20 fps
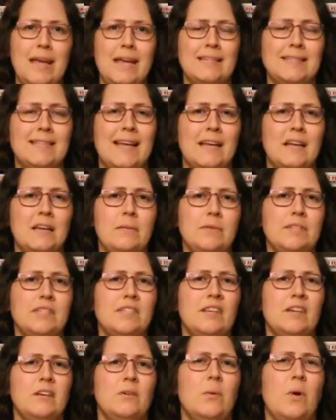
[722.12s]
sadly
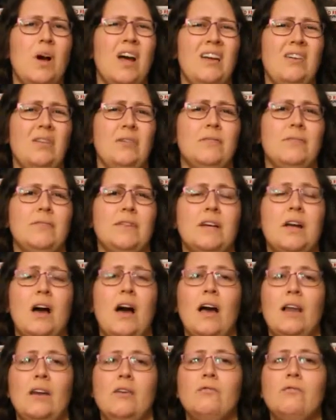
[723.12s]
missing quite a lot of the
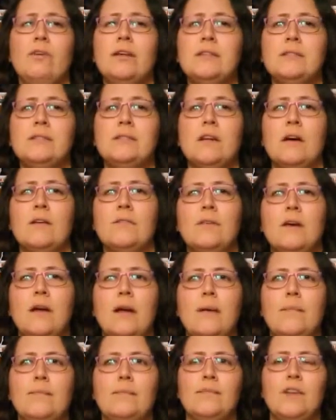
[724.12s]
Kylo Ren stuff.
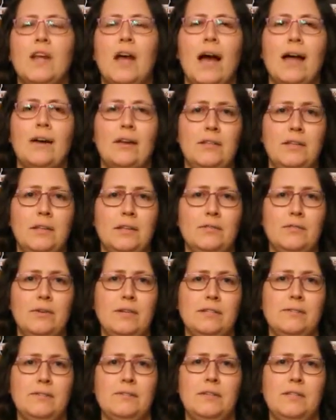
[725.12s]
And I think the
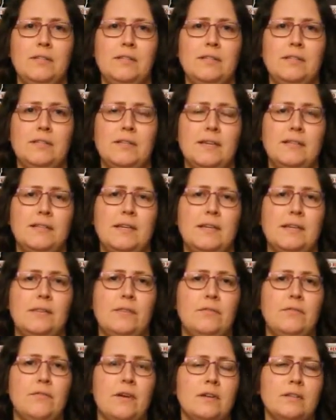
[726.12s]
reason for this is they said in the
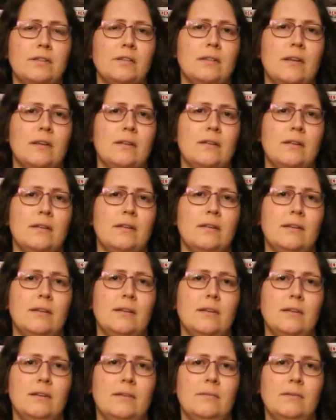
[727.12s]

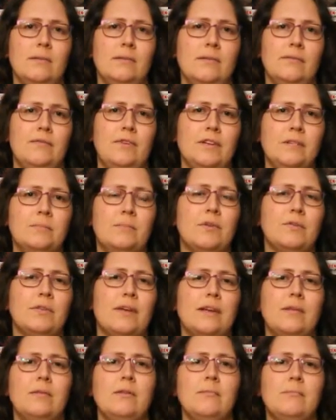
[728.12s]
first book
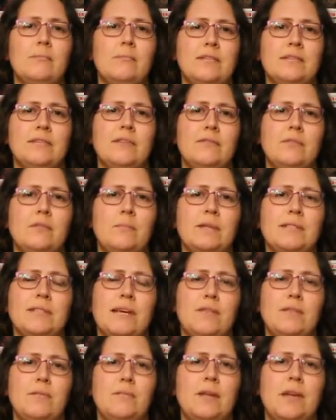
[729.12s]
they missed a few bits
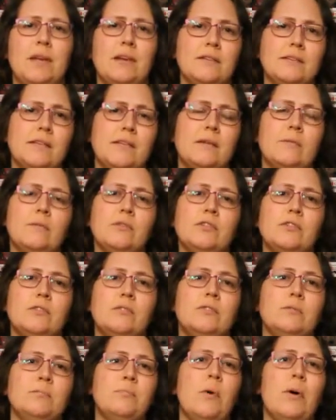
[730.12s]
out from the end because they didn't want to do
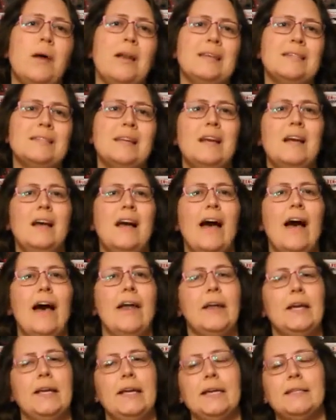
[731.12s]
spoilers.
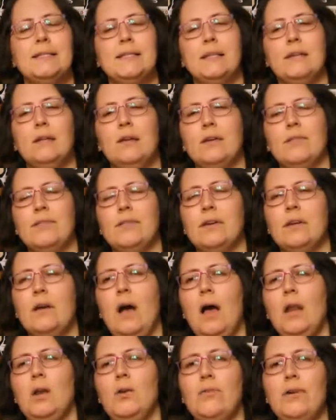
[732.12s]
And I guess a lot of the
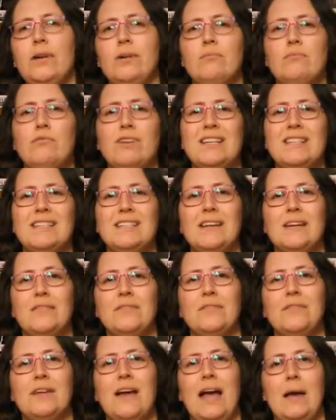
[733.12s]
Kylo Ren and Rey
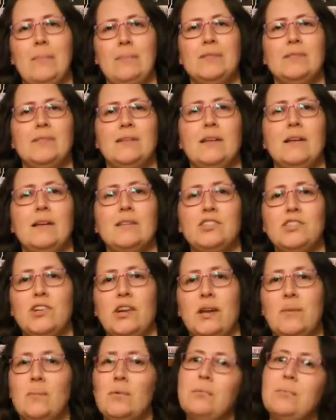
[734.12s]
stuff that happens in Last
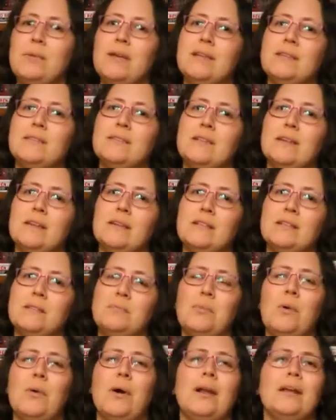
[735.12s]
Jedi would be considered a
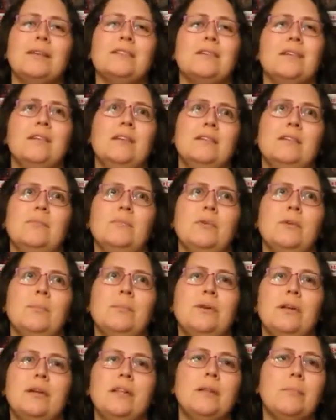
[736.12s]
spoiler, so they didn't want to
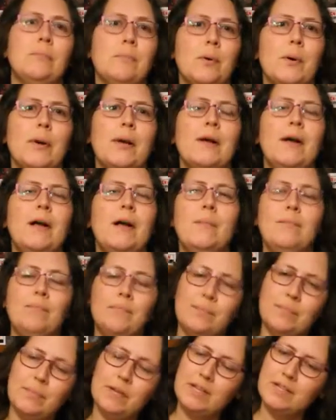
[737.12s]
put it in the book.
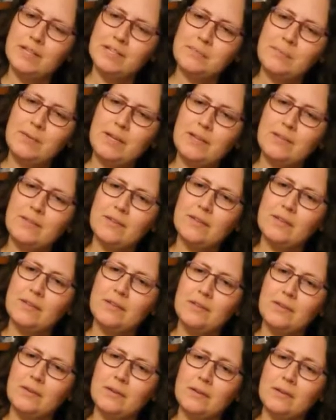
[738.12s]
But it does mean that,
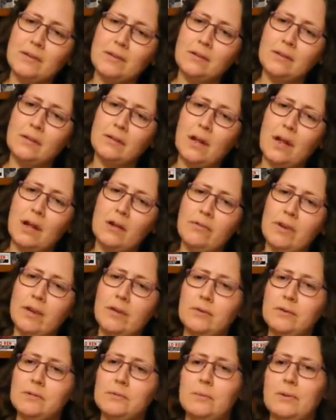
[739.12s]
you know, you've got Kylo
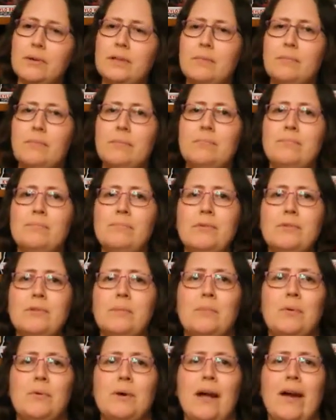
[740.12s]
Ren, who's one of the most
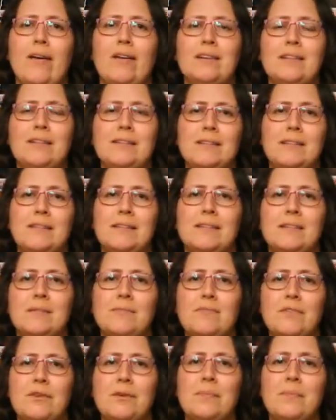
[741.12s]
important characters in the
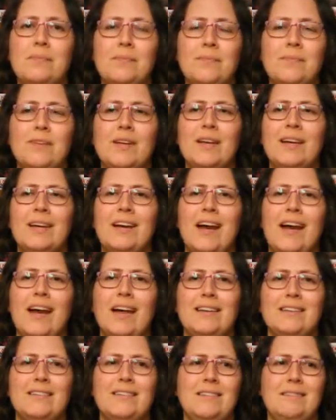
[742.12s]
film,
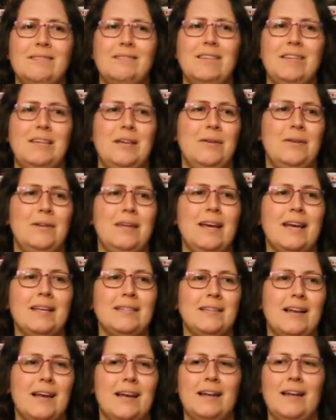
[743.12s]
and he only
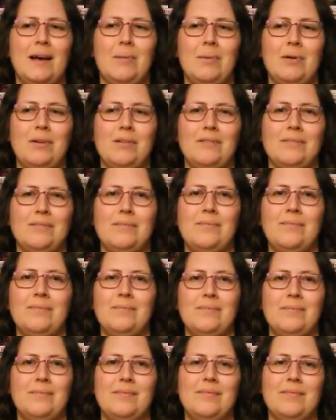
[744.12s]
gets like a couple of
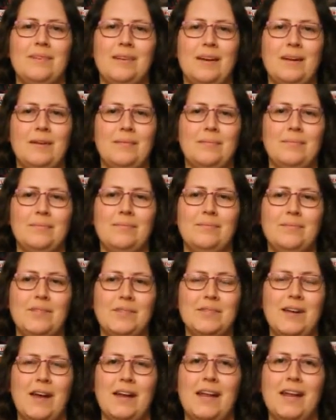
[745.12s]

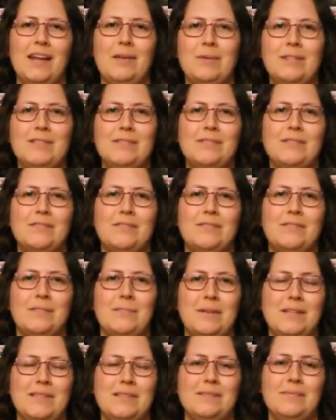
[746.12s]
design elements
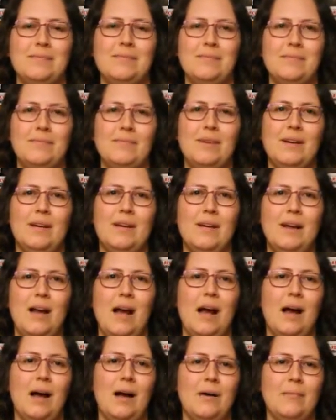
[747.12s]
from his
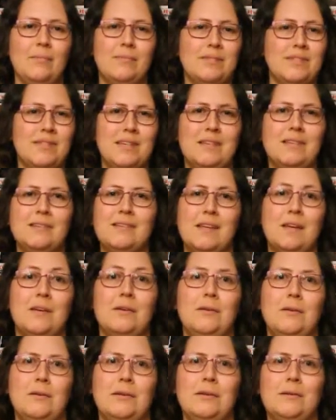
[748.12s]
scenes
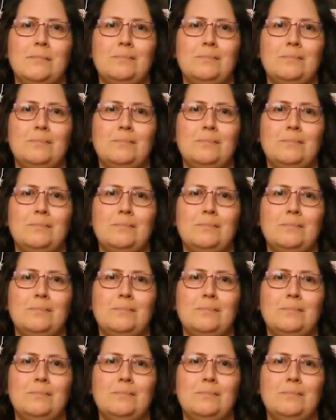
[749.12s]
included.